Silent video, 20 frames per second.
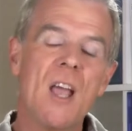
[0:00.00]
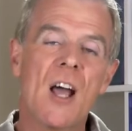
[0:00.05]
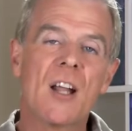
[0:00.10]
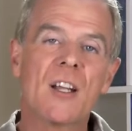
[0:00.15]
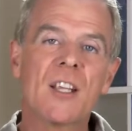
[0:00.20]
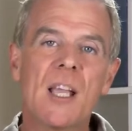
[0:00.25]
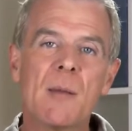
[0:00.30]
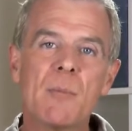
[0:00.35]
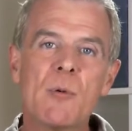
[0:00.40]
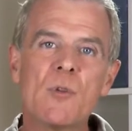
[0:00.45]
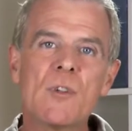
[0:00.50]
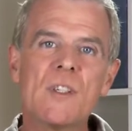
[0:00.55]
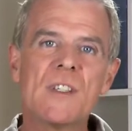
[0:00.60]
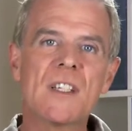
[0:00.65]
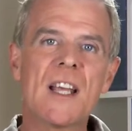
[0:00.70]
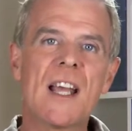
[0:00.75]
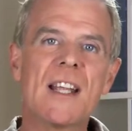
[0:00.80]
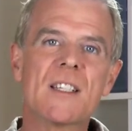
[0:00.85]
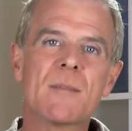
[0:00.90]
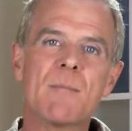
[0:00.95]
And kibble
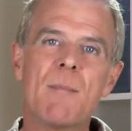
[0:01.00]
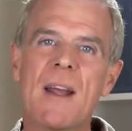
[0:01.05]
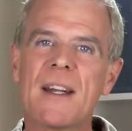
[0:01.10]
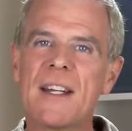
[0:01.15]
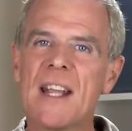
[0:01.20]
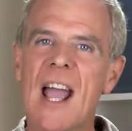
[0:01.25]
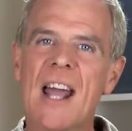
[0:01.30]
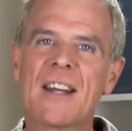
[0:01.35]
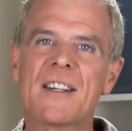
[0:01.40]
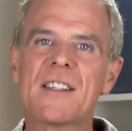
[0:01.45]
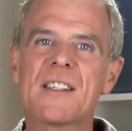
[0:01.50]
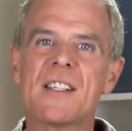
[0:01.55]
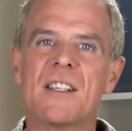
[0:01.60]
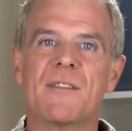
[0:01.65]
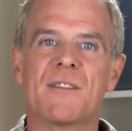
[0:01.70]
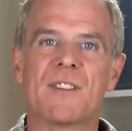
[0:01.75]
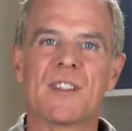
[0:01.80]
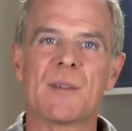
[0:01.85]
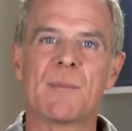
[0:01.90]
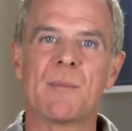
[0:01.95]
contains many
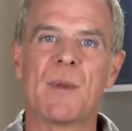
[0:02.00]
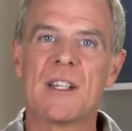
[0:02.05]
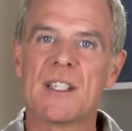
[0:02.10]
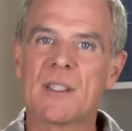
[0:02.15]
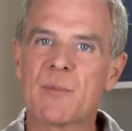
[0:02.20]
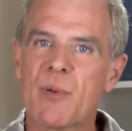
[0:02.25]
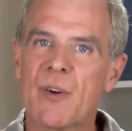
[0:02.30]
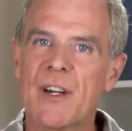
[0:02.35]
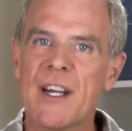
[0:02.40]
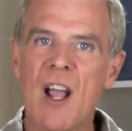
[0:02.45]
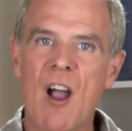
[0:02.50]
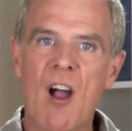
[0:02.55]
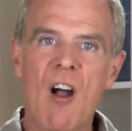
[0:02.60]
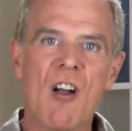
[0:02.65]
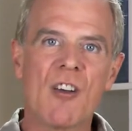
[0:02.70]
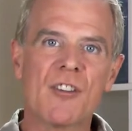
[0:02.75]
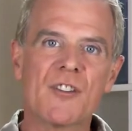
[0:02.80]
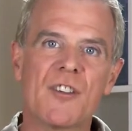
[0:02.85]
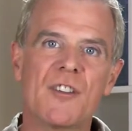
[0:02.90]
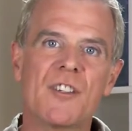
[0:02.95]
additives, and it's pretty
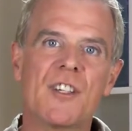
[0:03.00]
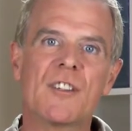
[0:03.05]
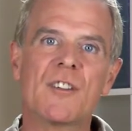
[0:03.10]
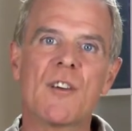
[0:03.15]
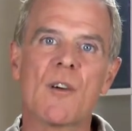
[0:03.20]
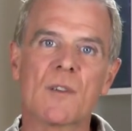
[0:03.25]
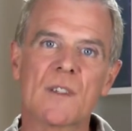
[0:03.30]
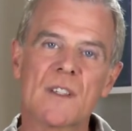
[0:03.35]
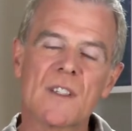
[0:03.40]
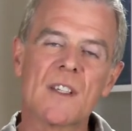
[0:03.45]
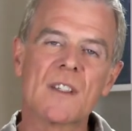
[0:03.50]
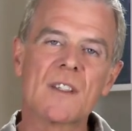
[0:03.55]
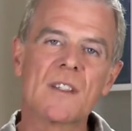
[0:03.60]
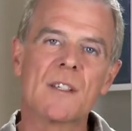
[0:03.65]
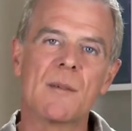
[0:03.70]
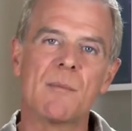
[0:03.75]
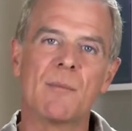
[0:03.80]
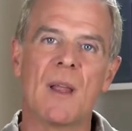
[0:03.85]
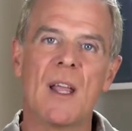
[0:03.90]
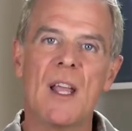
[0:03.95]
harsh on your dog's
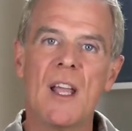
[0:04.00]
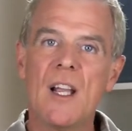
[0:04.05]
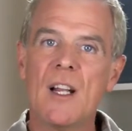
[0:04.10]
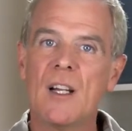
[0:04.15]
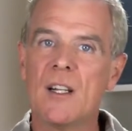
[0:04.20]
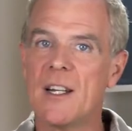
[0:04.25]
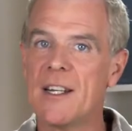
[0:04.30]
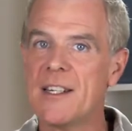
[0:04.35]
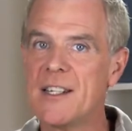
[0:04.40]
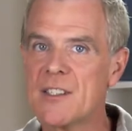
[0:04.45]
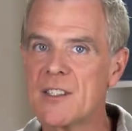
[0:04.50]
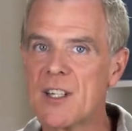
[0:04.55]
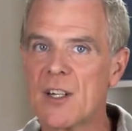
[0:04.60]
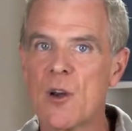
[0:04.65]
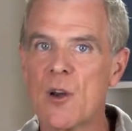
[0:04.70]
system, leading to